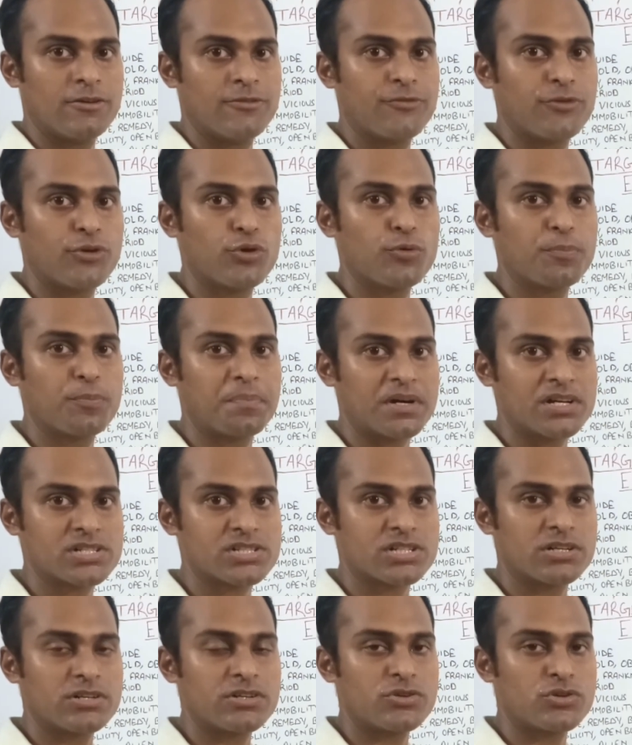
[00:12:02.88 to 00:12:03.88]
few
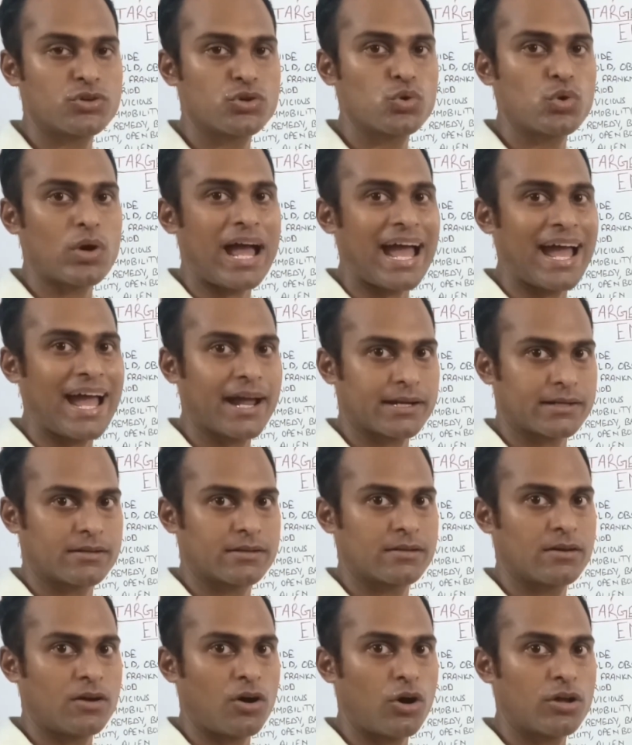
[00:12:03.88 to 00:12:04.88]
persons to
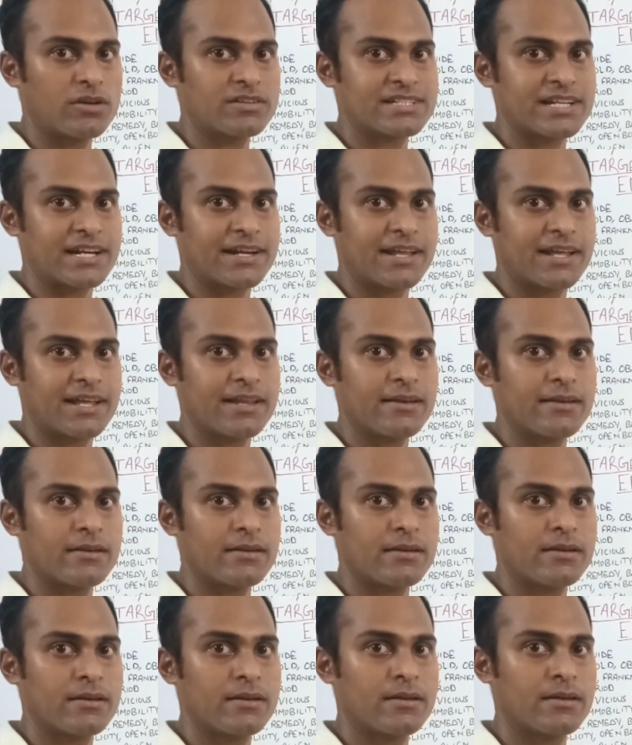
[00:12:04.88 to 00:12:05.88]
act on
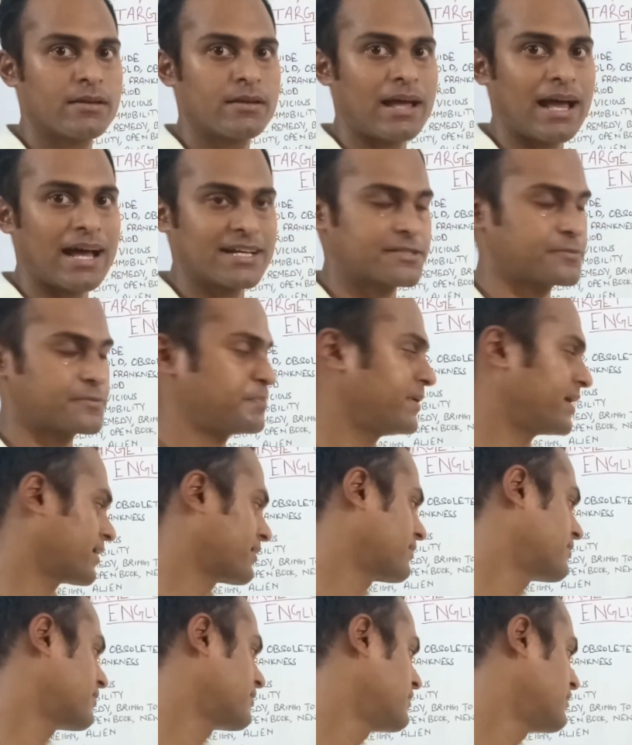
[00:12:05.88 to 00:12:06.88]
certain
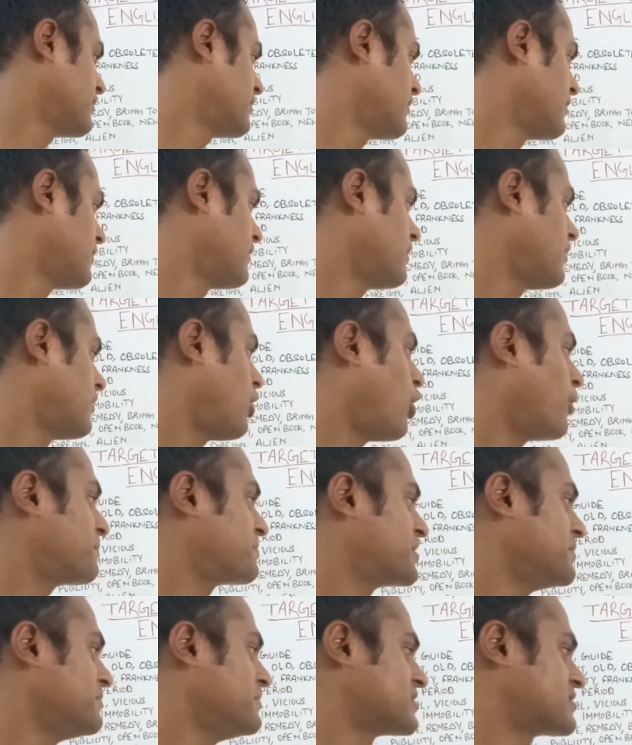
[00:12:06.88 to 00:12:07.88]
aspect.
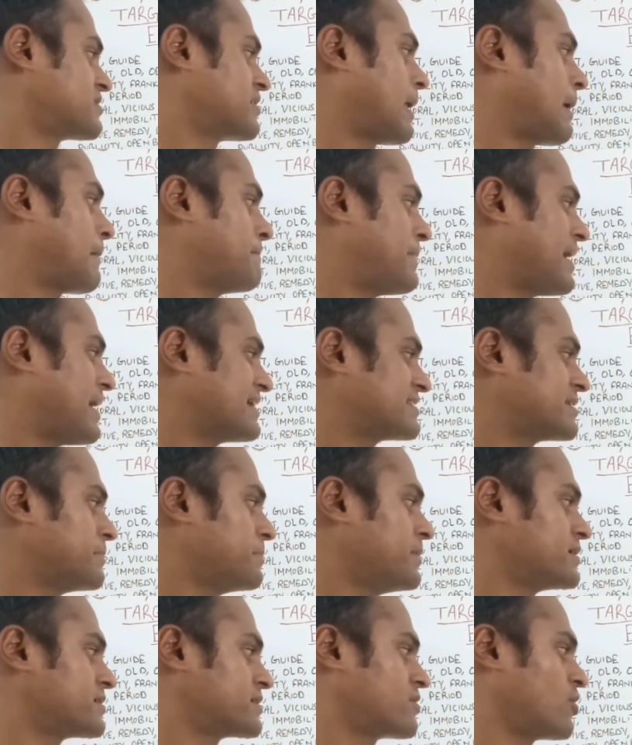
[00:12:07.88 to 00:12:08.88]
Optimist,
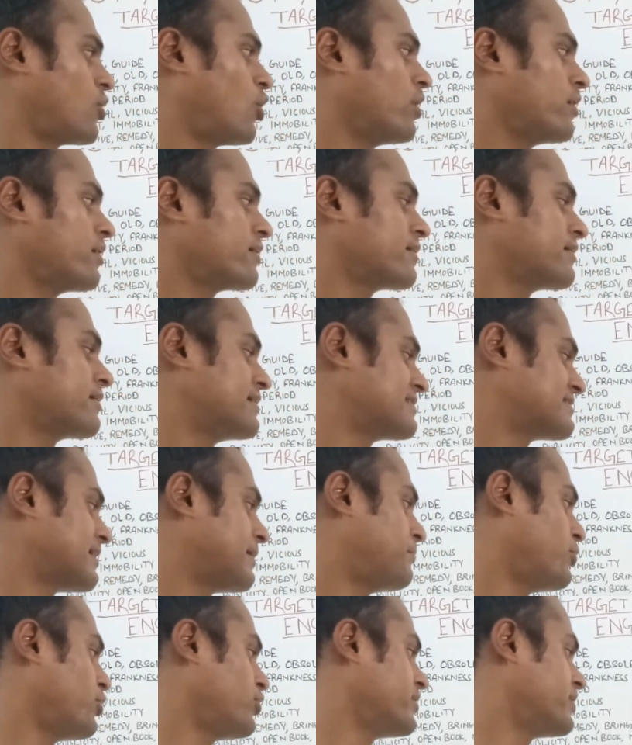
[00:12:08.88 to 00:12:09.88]
pessimist or
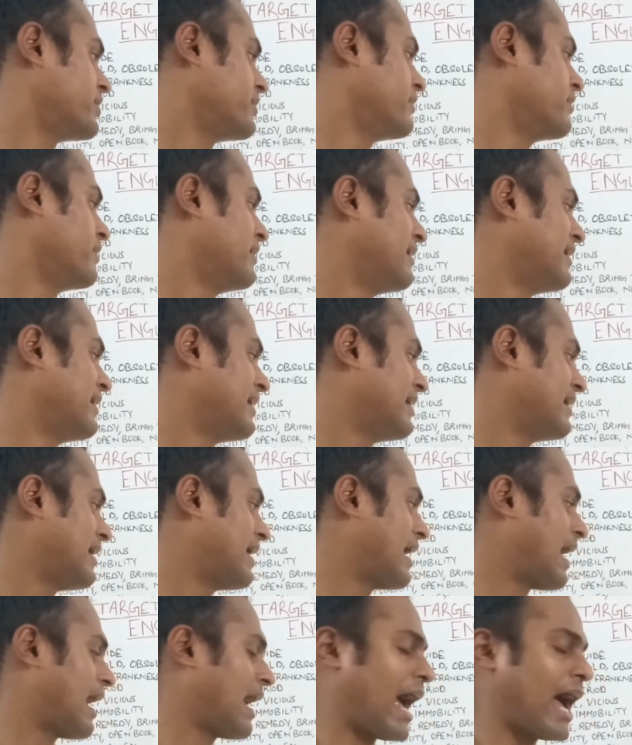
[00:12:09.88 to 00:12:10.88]
disappointed.
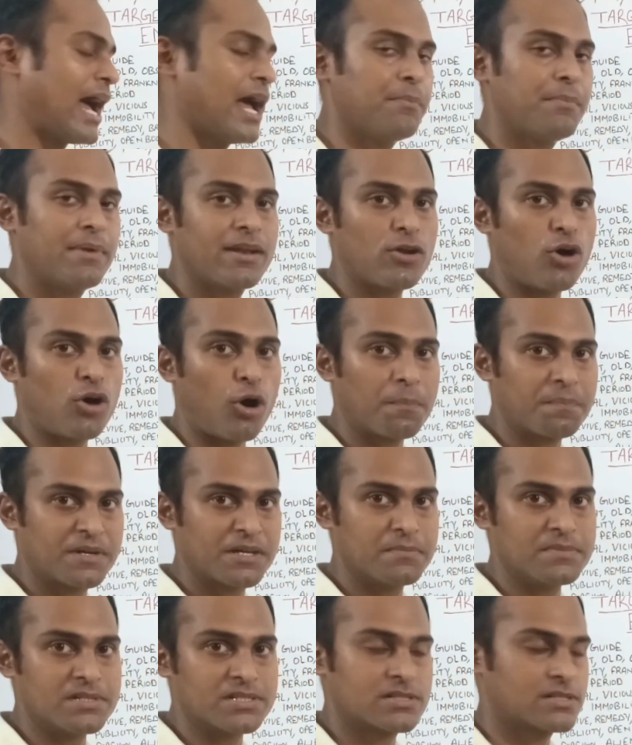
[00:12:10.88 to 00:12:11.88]
I am an
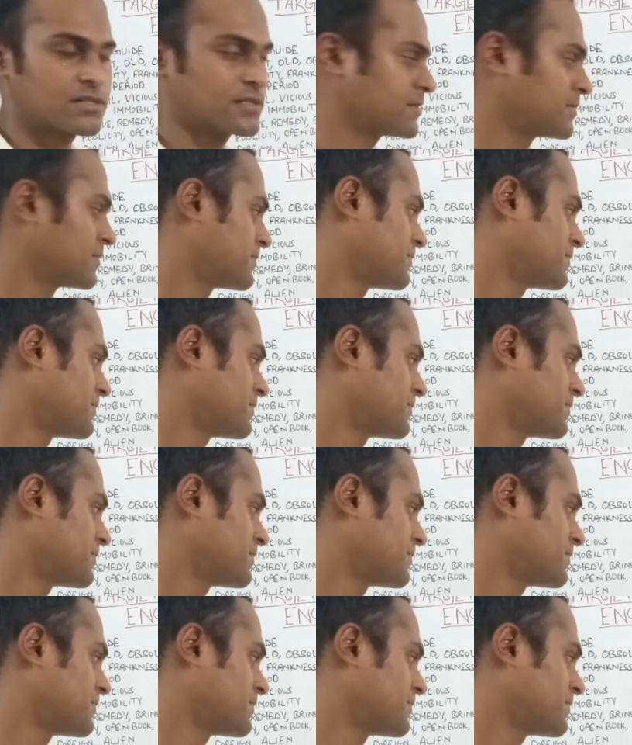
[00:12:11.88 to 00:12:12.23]
optimist.